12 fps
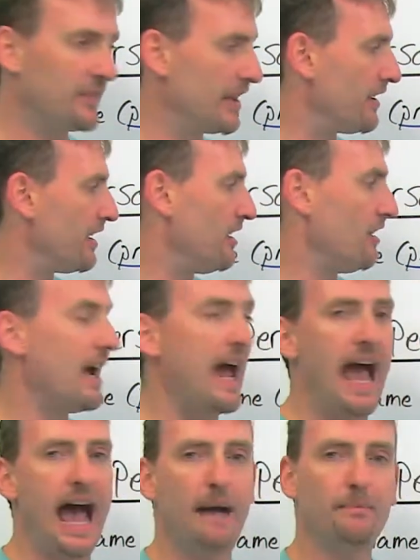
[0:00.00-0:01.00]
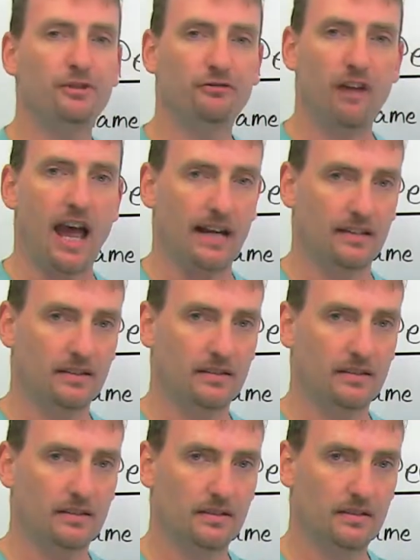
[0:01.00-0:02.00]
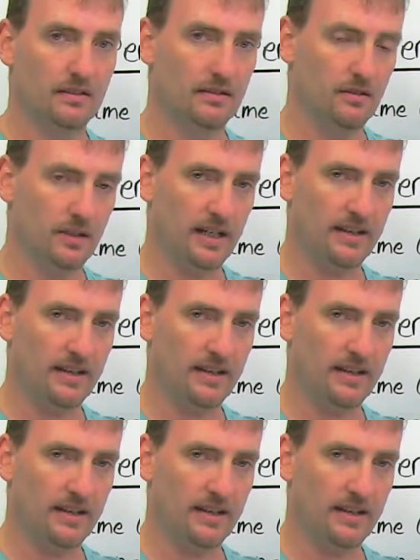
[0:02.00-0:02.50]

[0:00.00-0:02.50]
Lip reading: that are abstract, okay?